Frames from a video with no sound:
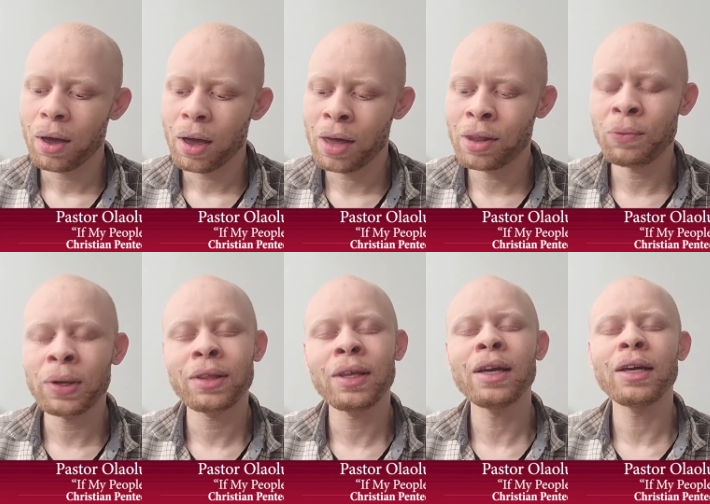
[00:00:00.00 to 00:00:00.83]
and then we
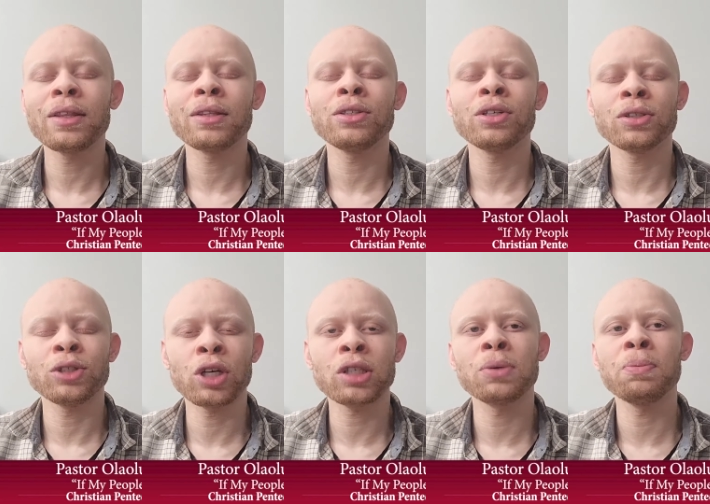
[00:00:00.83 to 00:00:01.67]
think in
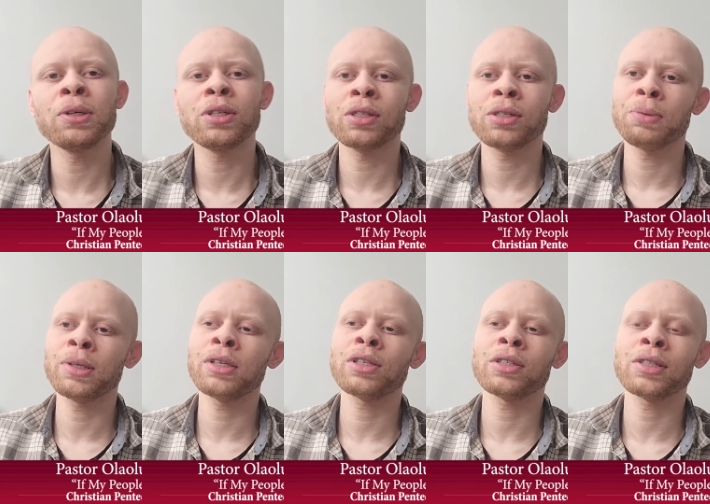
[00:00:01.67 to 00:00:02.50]

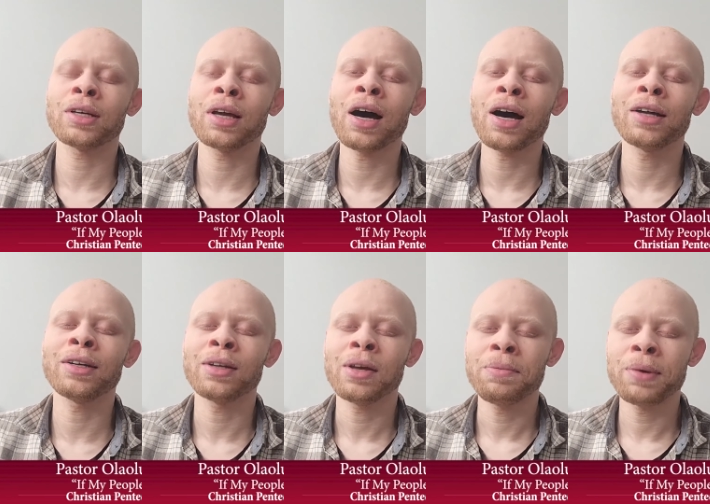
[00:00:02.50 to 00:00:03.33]
juxtaposition to God,
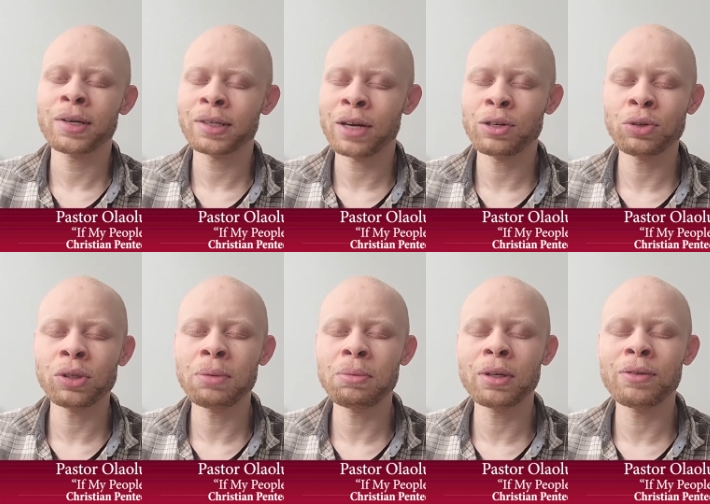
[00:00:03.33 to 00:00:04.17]
because I
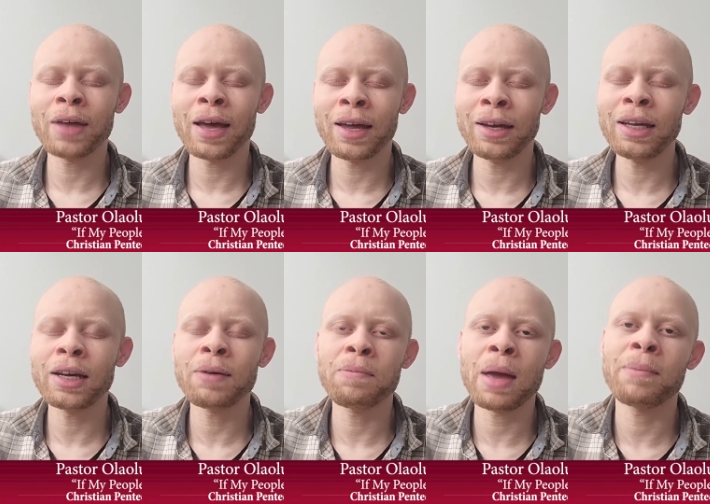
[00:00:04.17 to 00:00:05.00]
truly believe that any
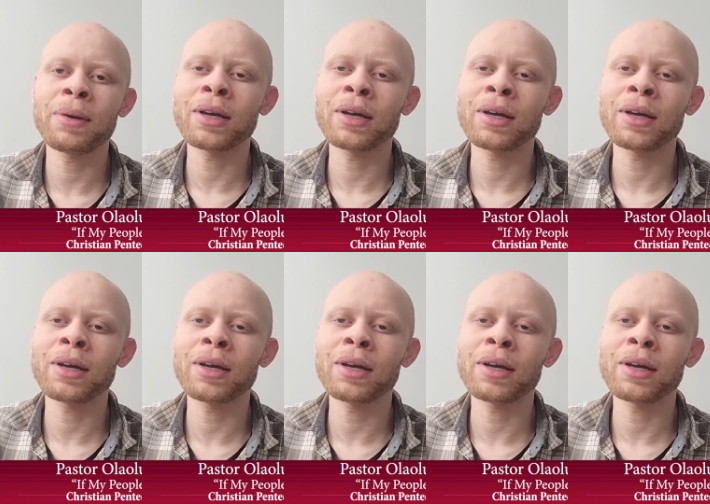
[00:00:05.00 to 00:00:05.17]
commandment